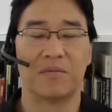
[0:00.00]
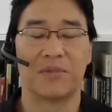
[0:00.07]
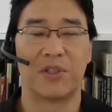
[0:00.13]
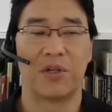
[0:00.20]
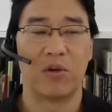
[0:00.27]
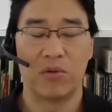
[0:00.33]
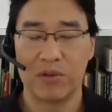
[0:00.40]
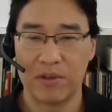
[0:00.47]

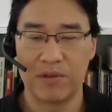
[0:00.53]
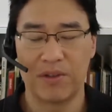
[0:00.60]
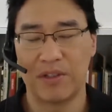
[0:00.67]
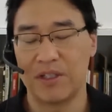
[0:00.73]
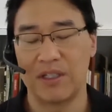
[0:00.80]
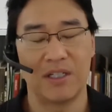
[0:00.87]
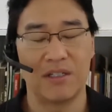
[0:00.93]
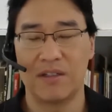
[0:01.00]
So
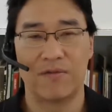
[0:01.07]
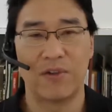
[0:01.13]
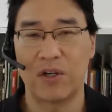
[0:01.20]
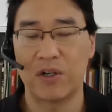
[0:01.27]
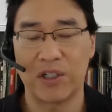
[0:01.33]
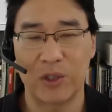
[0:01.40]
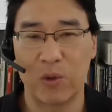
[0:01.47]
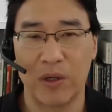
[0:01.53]

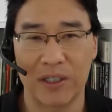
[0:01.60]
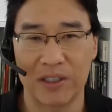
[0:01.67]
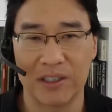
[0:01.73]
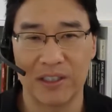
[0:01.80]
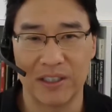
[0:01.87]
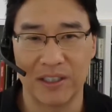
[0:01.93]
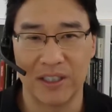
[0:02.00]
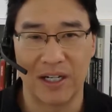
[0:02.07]
very
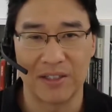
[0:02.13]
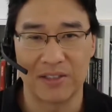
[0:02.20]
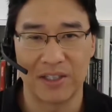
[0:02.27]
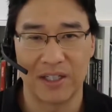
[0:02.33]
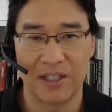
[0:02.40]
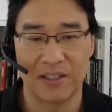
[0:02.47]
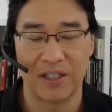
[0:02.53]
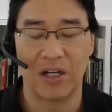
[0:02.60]
quickly I
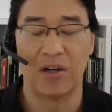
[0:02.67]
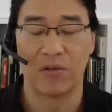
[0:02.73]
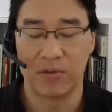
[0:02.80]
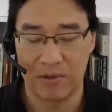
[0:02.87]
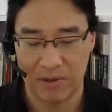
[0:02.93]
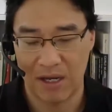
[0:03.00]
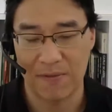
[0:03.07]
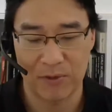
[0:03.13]
said,
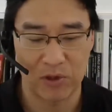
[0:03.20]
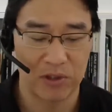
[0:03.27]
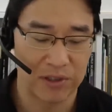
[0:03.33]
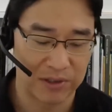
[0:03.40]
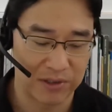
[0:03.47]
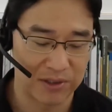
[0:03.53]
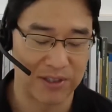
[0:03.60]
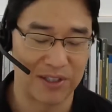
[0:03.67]
after
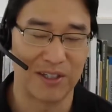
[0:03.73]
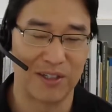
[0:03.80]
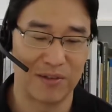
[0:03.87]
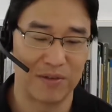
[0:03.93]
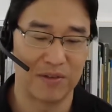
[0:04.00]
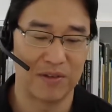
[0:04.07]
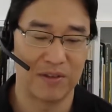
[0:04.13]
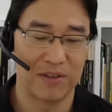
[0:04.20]
this,
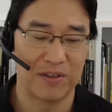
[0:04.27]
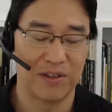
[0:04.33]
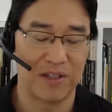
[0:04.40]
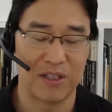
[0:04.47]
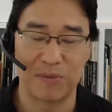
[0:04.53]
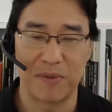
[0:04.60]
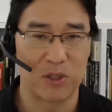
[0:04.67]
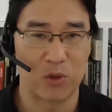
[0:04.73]
they
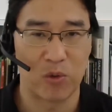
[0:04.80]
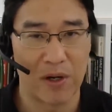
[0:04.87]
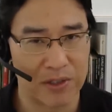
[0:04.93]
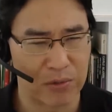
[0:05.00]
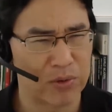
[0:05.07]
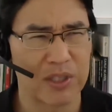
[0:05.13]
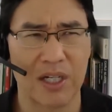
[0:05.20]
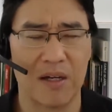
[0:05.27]
spent
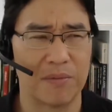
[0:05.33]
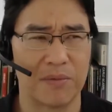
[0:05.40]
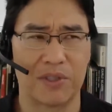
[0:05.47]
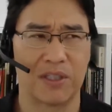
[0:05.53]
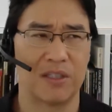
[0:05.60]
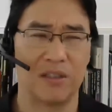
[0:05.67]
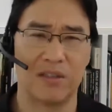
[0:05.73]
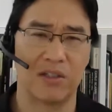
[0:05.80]
3 times
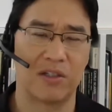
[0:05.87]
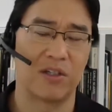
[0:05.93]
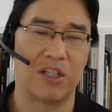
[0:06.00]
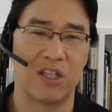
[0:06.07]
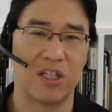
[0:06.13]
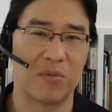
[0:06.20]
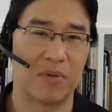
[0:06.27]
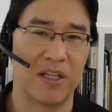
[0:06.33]

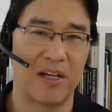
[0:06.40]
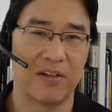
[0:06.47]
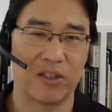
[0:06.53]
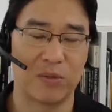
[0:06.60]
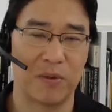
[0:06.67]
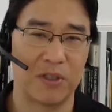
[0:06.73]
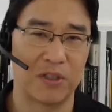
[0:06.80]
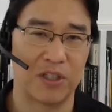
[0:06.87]
the allowance
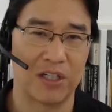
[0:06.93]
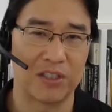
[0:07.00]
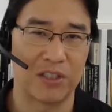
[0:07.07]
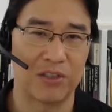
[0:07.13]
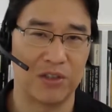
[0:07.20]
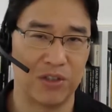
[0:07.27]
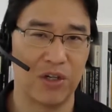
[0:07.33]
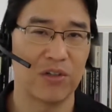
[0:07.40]
budget. I
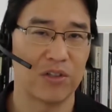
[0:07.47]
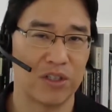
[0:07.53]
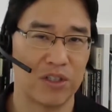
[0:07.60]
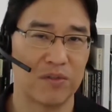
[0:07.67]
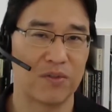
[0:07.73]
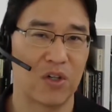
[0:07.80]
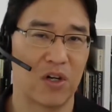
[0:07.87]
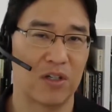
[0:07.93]
said, "Do you know that
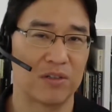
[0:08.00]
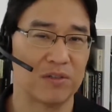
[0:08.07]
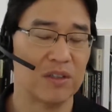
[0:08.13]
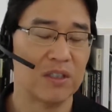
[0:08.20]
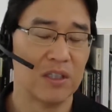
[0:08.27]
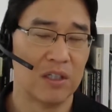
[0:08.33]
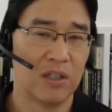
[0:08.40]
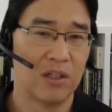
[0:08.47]
you've gone
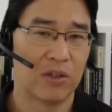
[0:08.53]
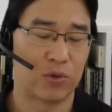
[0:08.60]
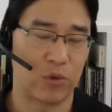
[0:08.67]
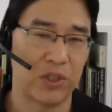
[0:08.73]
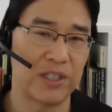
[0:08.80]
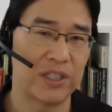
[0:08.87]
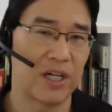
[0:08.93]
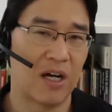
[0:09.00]

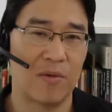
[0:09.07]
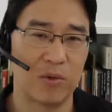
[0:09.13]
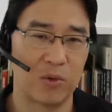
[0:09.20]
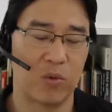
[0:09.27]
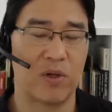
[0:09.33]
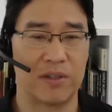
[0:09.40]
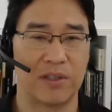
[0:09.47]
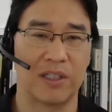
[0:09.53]
3 times
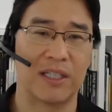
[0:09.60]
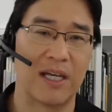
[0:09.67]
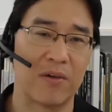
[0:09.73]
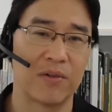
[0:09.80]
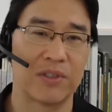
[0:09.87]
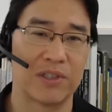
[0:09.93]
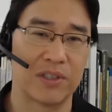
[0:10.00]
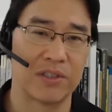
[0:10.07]
what the
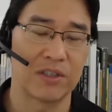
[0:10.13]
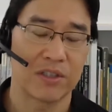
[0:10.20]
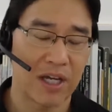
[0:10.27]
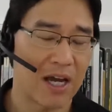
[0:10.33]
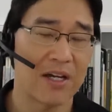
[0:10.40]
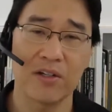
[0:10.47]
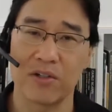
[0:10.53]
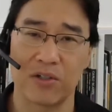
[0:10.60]
allowance is?"
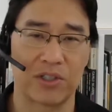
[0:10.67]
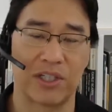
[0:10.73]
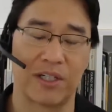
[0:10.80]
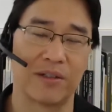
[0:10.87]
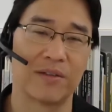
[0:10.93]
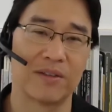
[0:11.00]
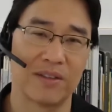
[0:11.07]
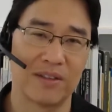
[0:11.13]
"I
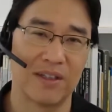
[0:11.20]
understand.